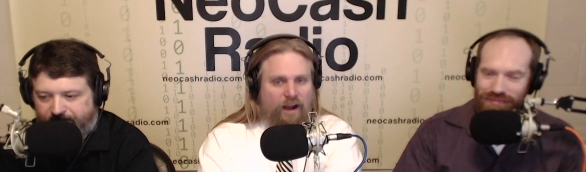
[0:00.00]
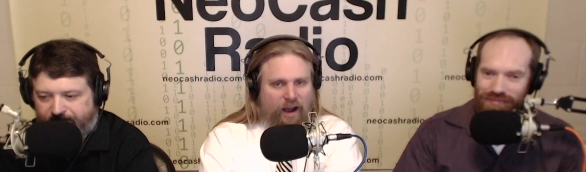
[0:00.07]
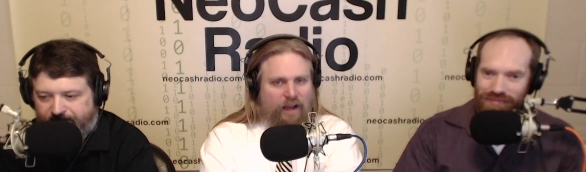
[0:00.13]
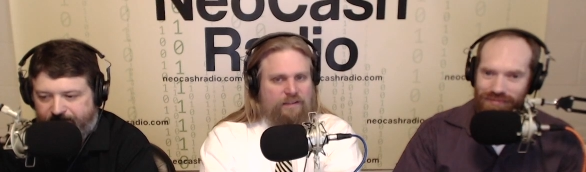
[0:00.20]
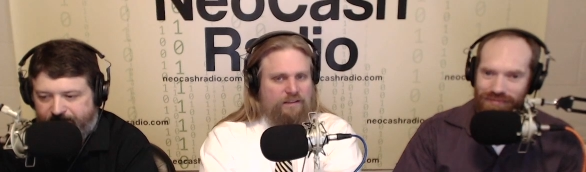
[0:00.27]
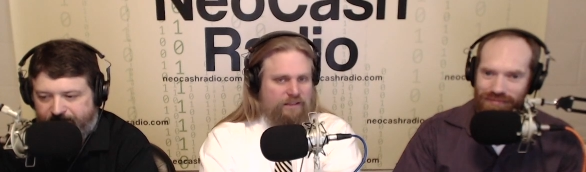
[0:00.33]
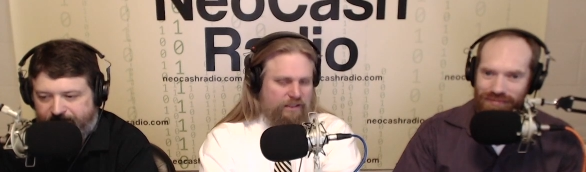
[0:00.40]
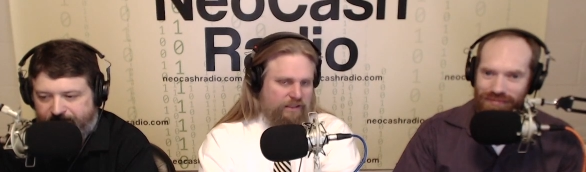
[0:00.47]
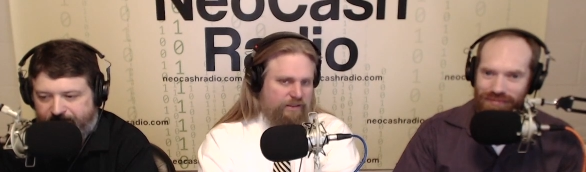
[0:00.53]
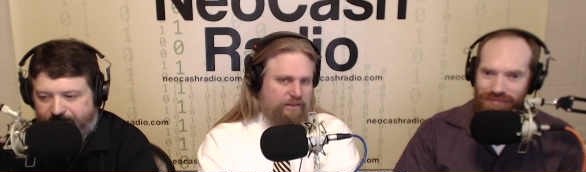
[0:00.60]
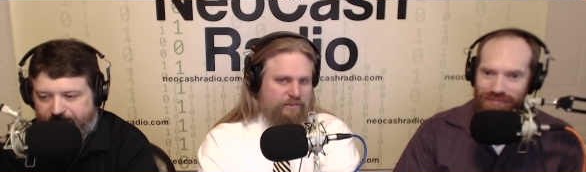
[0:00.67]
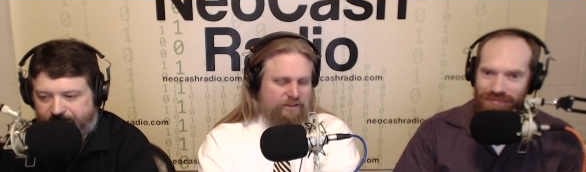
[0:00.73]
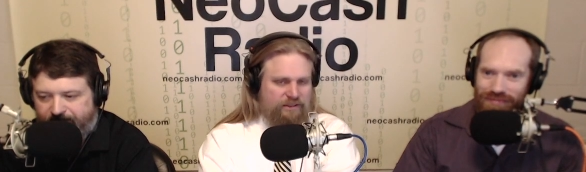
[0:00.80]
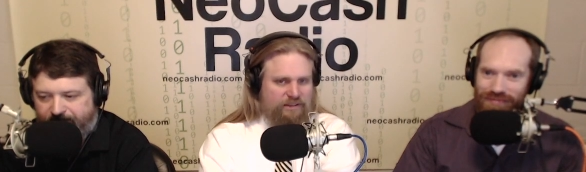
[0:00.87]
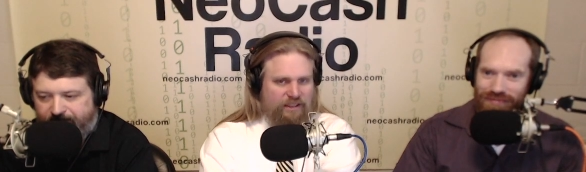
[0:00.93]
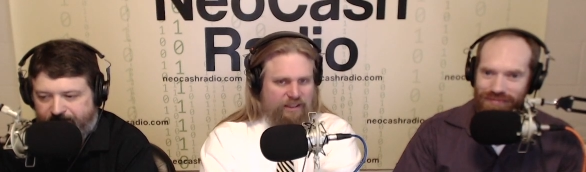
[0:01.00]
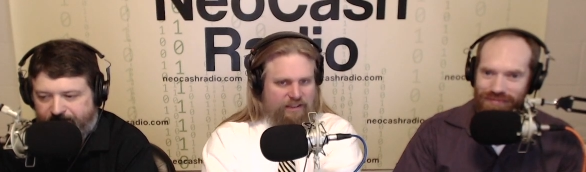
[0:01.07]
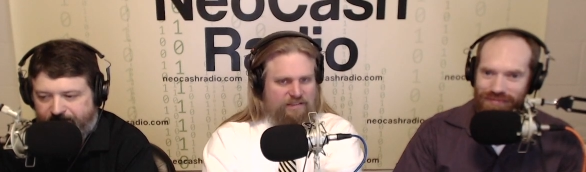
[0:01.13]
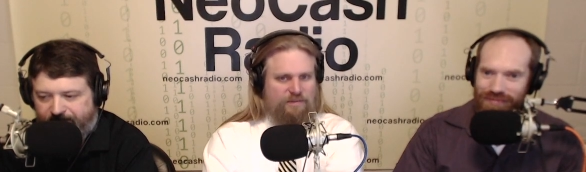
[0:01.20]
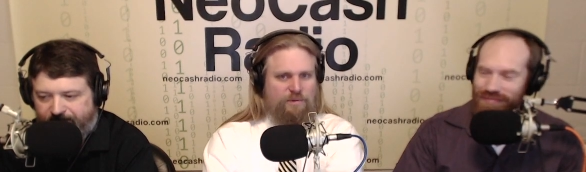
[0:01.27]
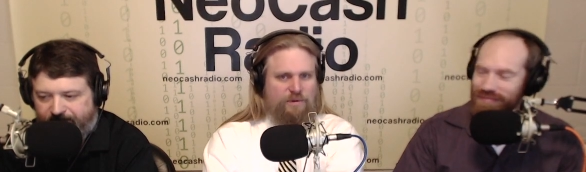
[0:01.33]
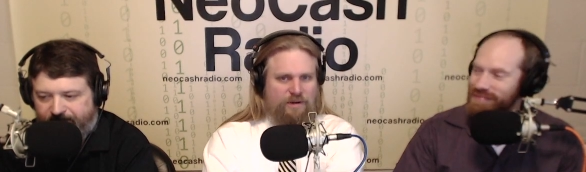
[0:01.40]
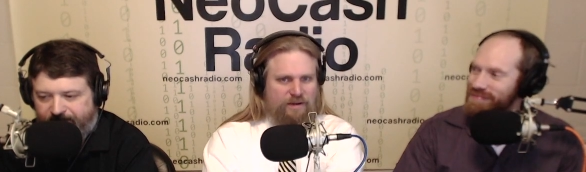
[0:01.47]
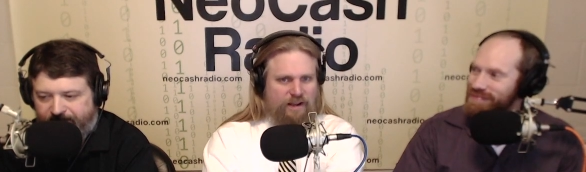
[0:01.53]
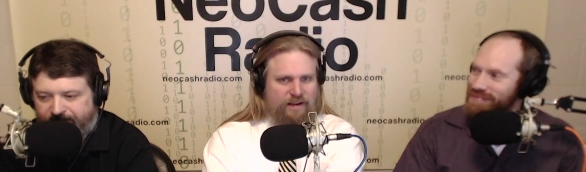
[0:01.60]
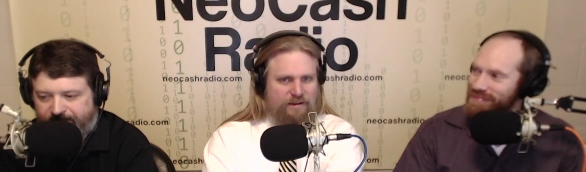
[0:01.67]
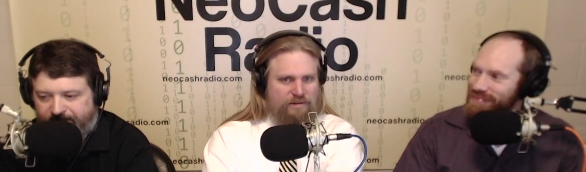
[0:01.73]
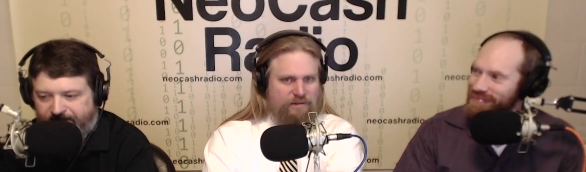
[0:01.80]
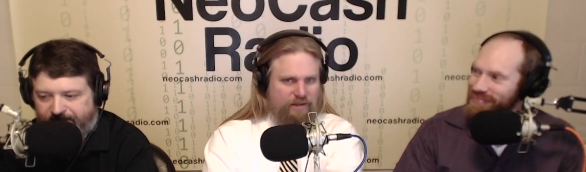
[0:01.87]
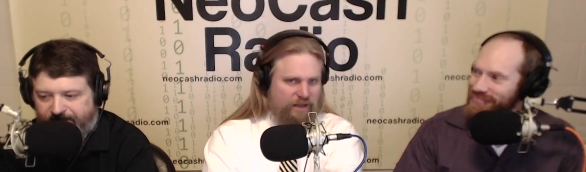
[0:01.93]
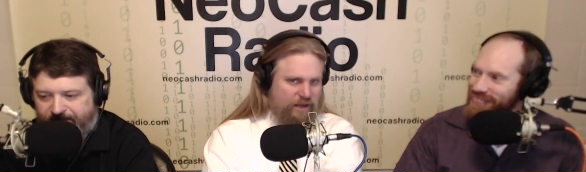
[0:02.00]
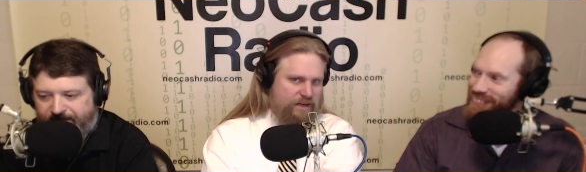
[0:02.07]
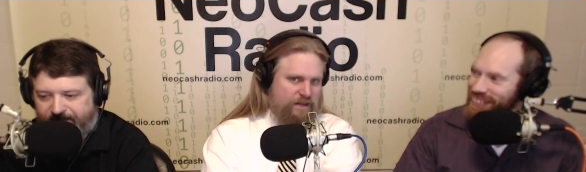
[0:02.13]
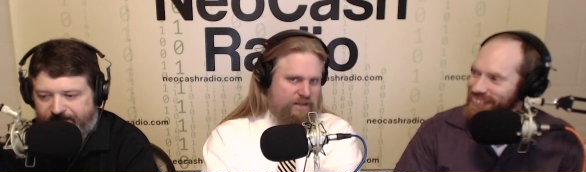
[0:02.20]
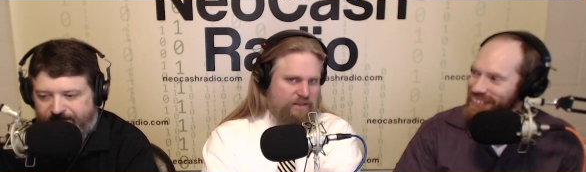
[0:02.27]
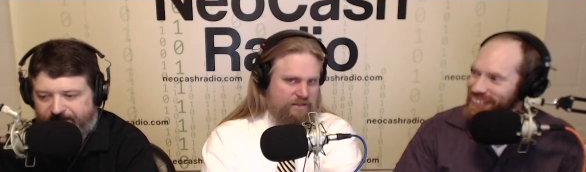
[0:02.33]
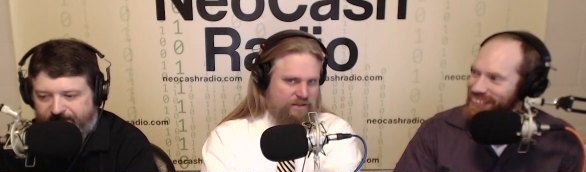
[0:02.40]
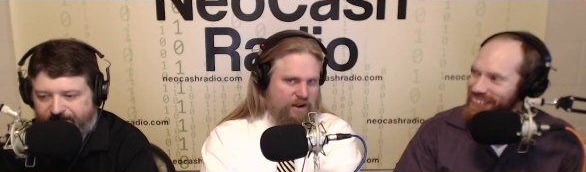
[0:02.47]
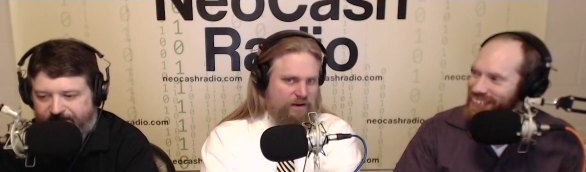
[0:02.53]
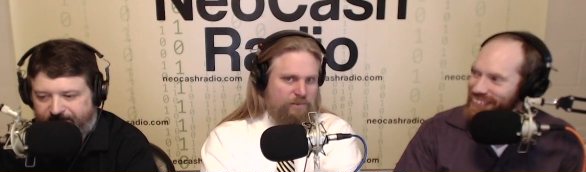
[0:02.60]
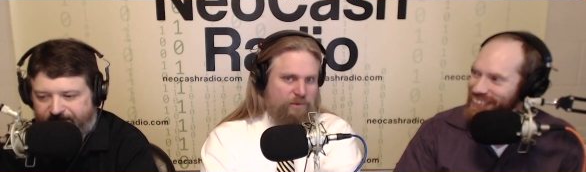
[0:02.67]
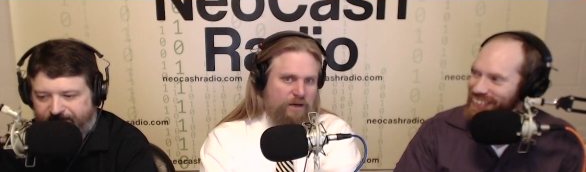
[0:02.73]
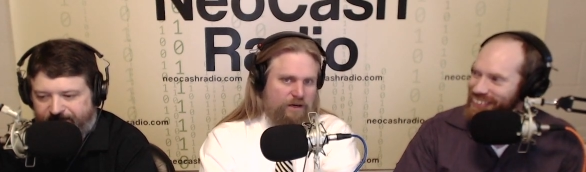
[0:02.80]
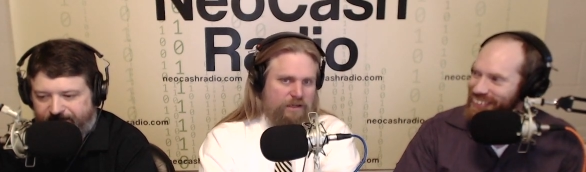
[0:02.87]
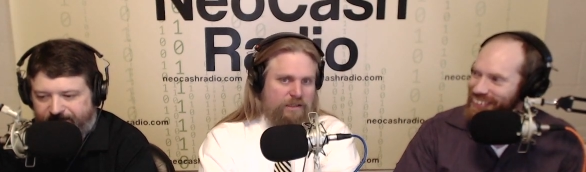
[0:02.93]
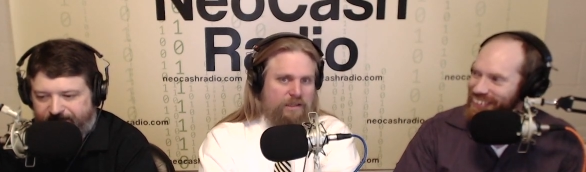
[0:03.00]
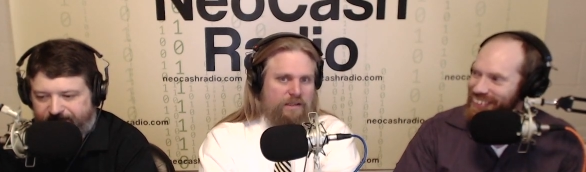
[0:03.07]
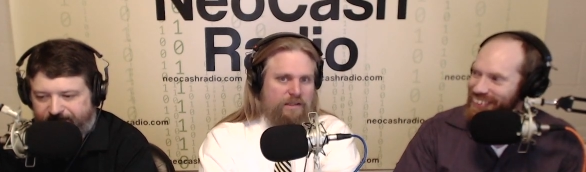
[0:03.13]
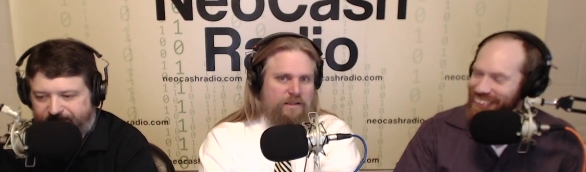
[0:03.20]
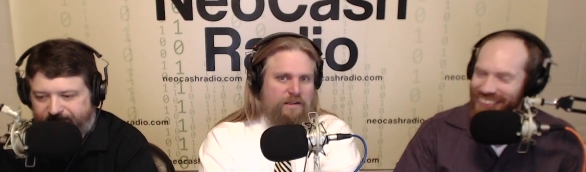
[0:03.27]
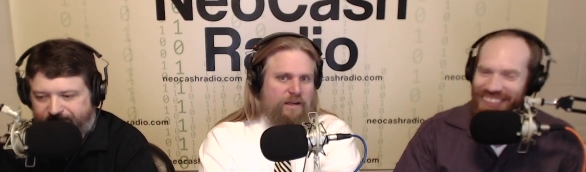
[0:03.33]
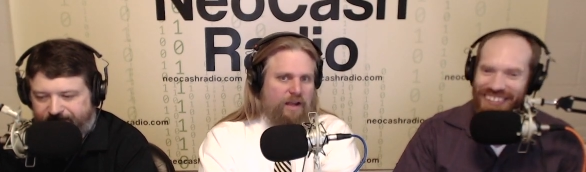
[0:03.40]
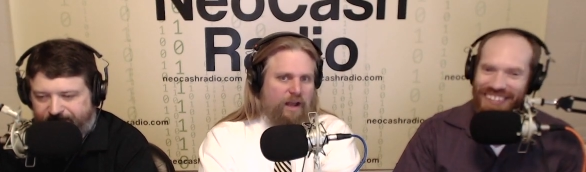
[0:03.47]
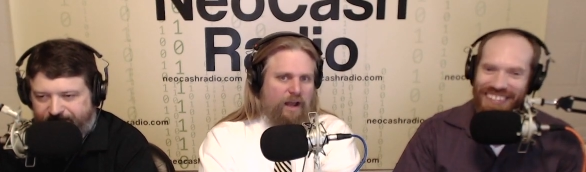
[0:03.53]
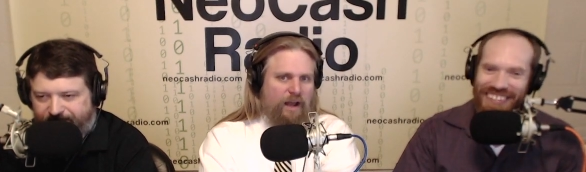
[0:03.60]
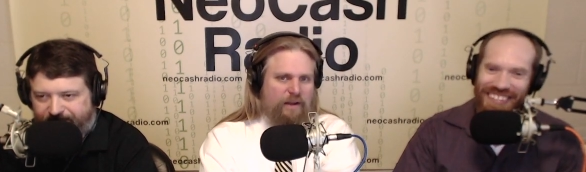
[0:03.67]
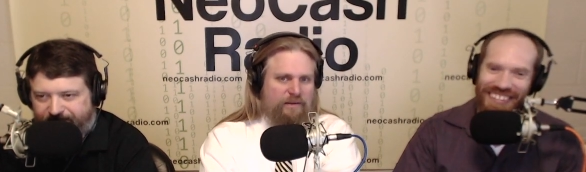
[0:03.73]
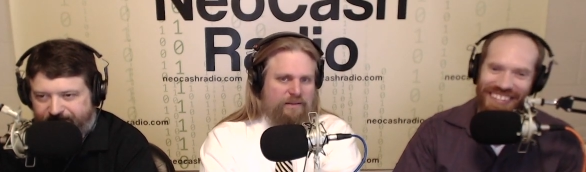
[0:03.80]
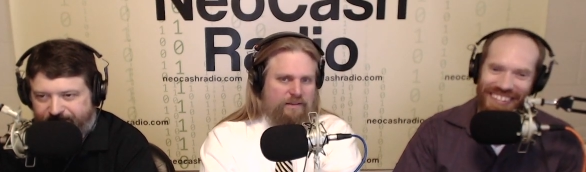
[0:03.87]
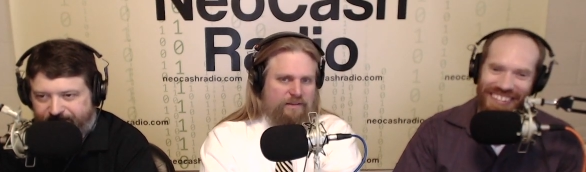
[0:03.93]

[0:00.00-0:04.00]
Speaker 1: Hodling, which uh, is a word I don't like and is not a word, uh,